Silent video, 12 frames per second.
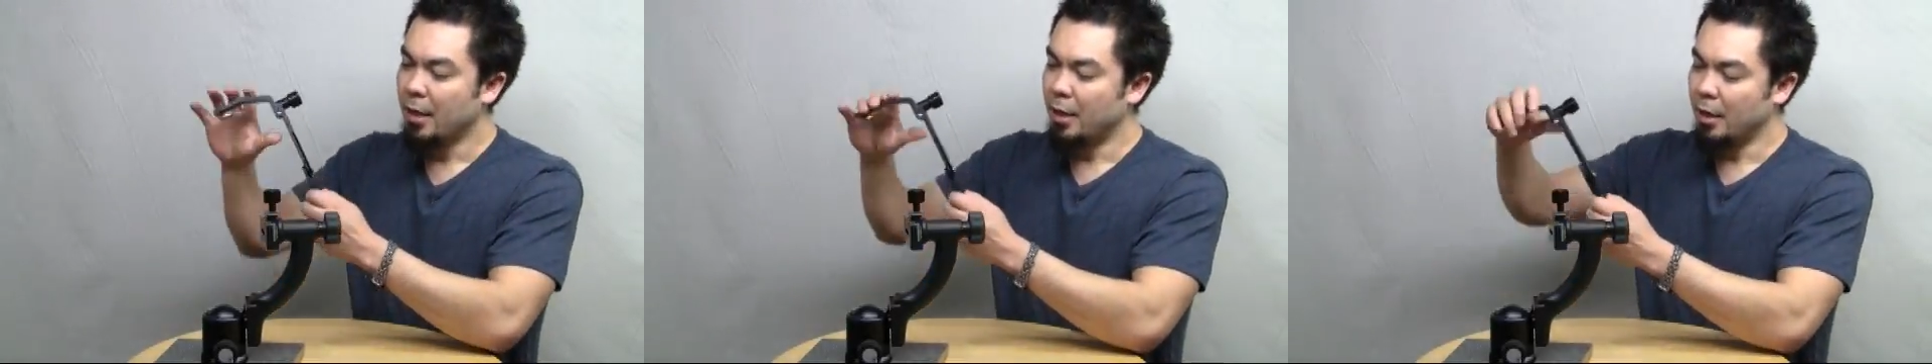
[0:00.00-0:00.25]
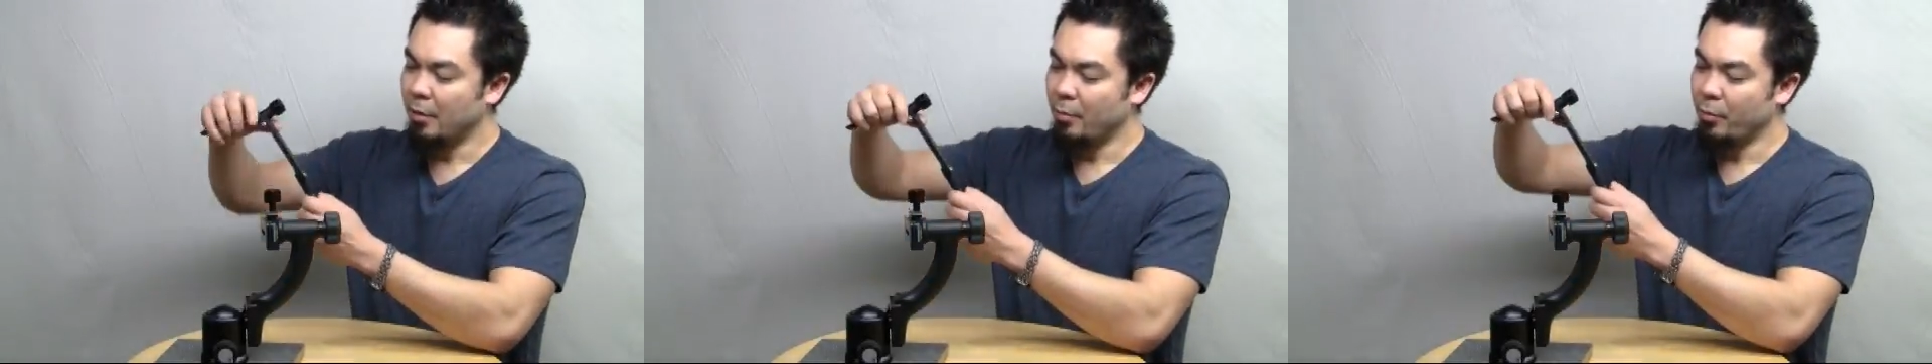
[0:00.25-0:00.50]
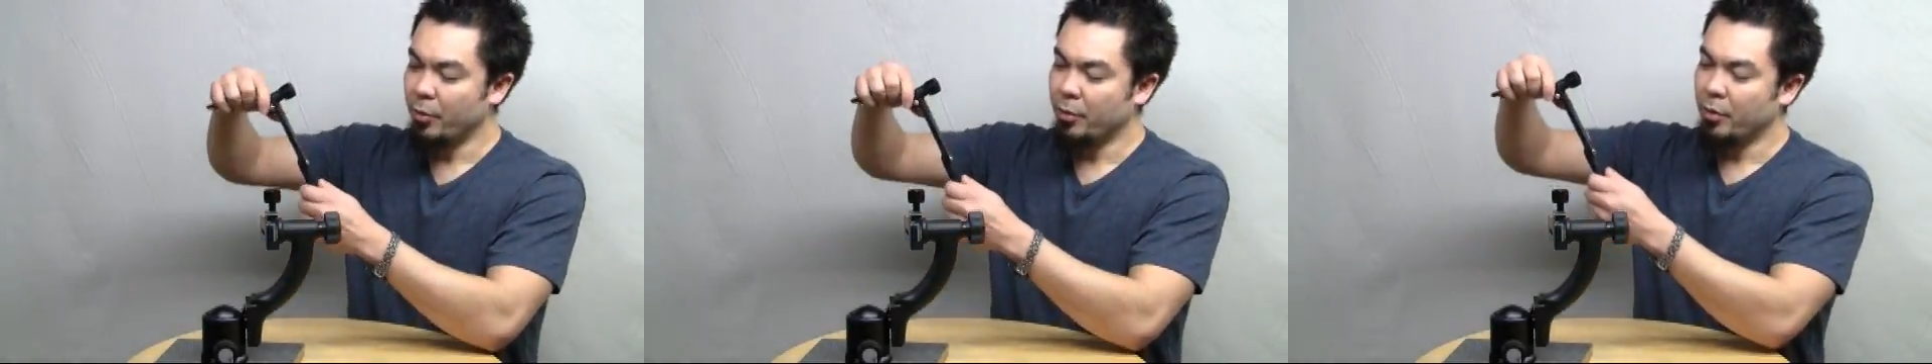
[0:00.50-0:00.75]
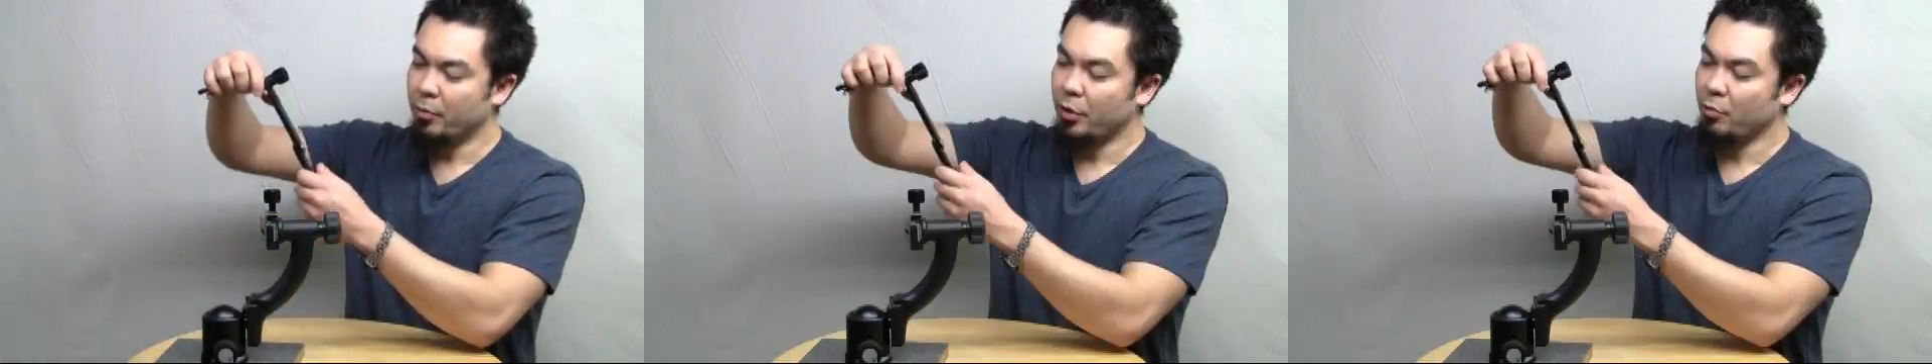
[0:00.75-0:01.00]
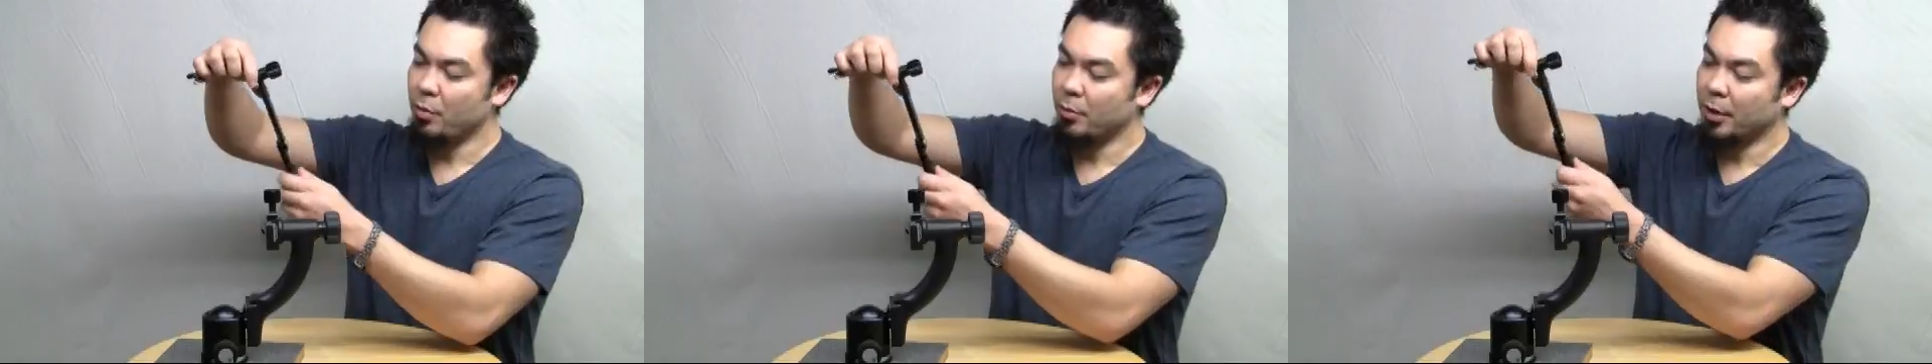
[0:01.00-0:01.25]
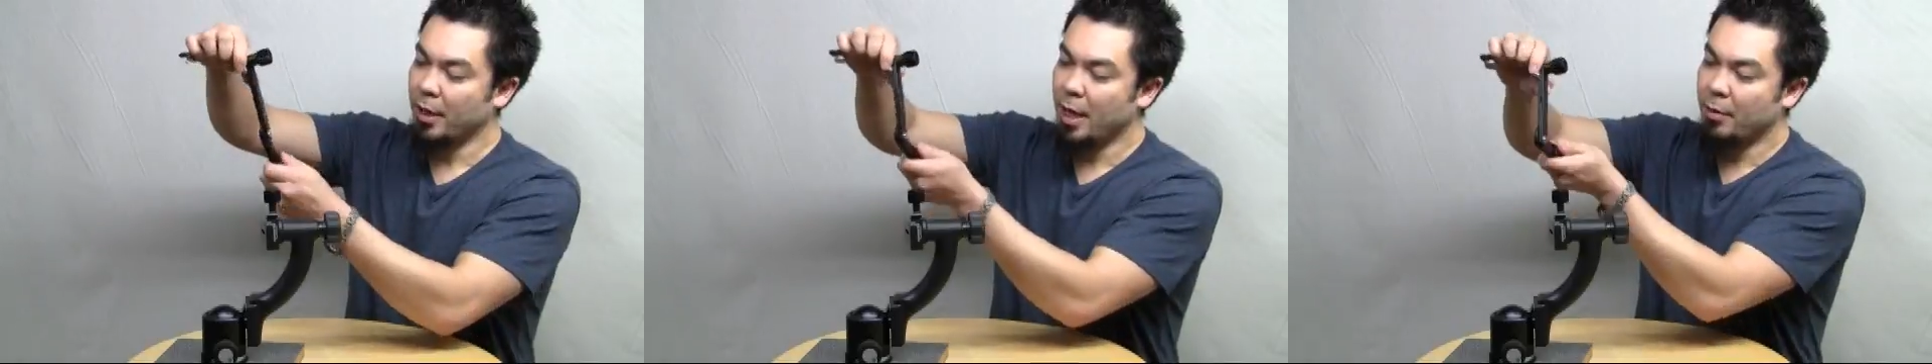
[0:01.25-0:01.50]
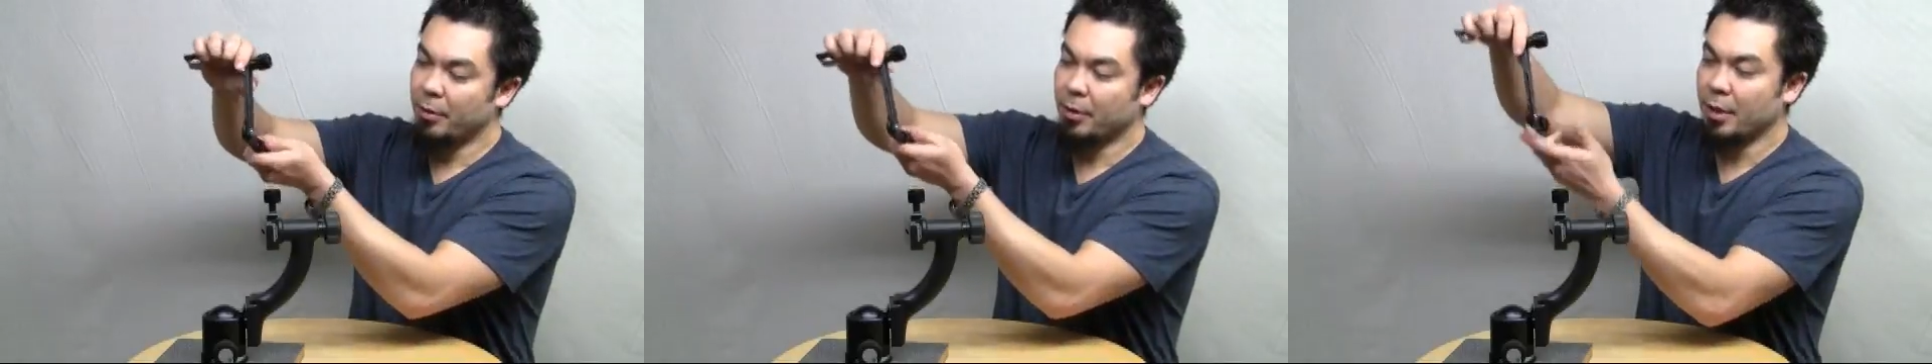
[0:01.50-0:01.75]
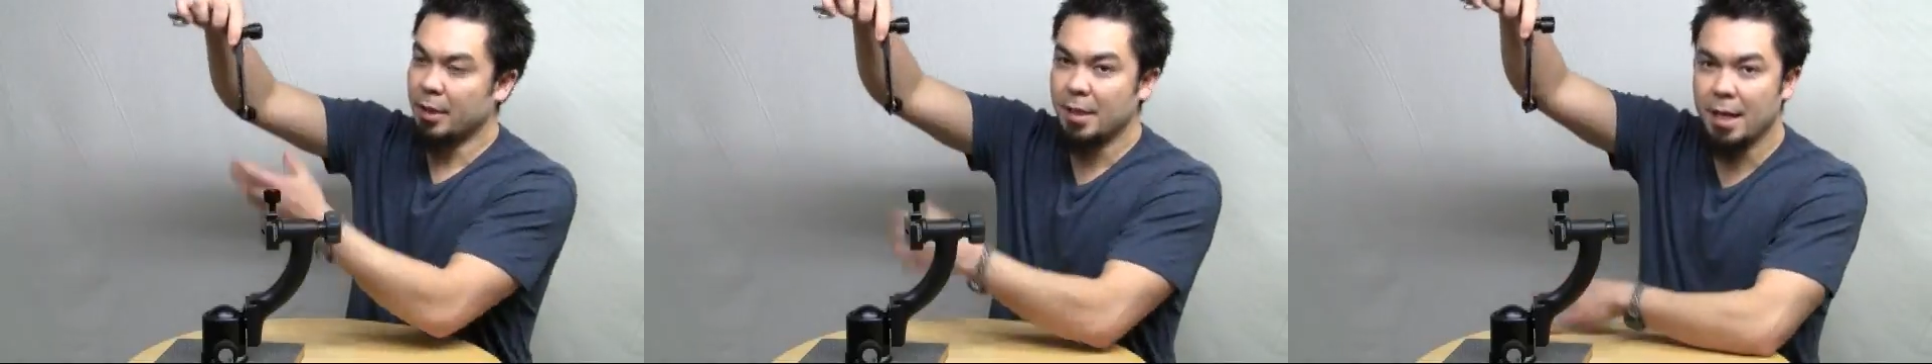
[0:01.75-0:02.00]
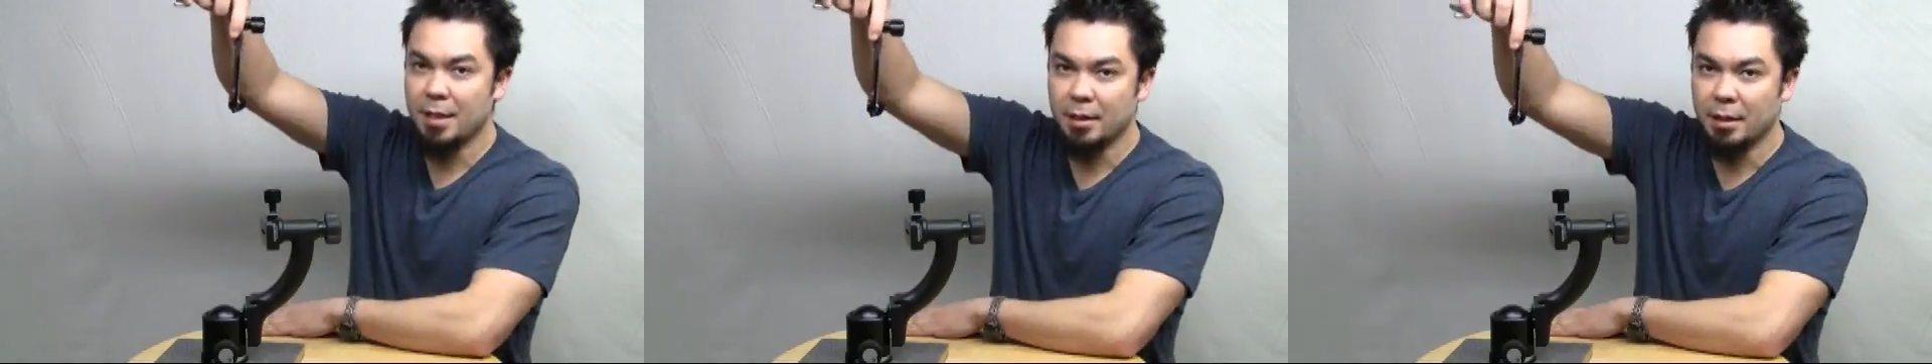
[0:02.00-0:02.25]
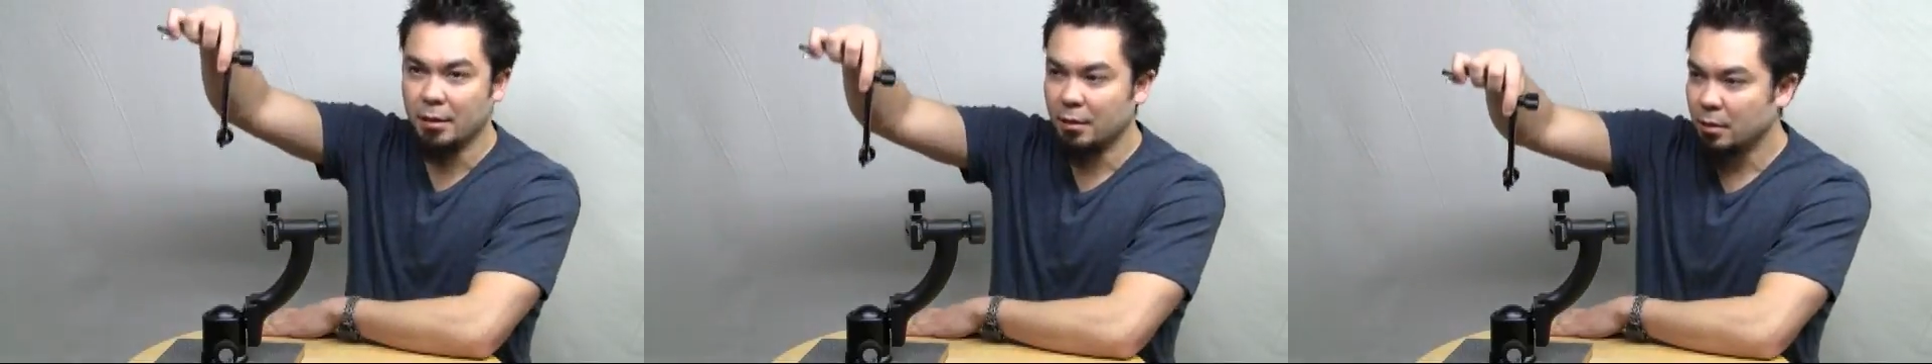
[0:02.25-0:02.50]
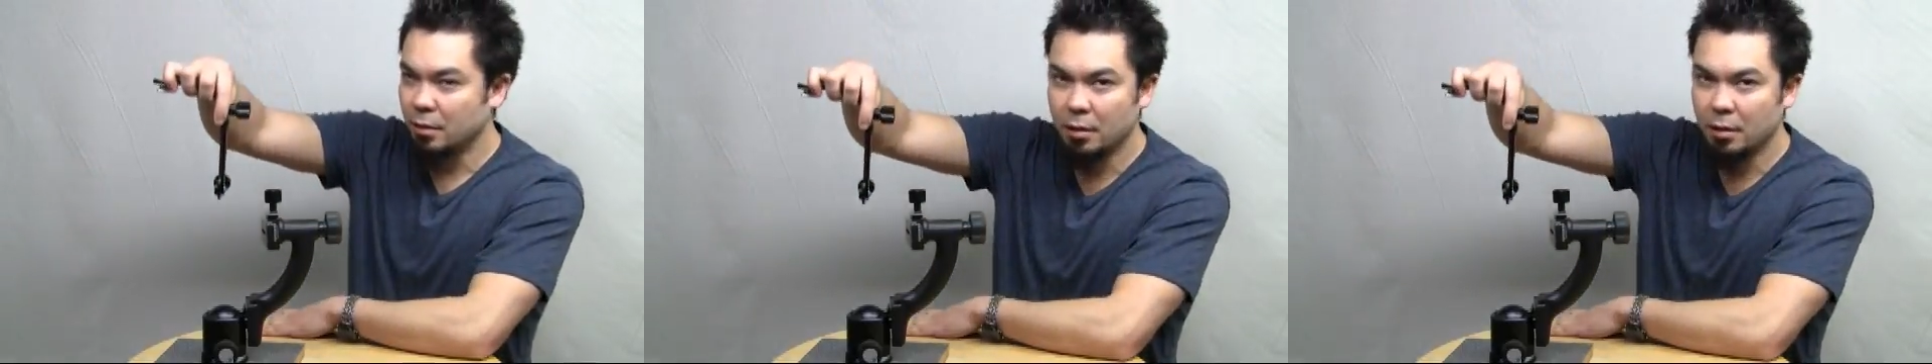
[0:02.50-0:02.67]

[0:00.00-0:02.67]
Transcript: And with the Wimberley head, we are attaching it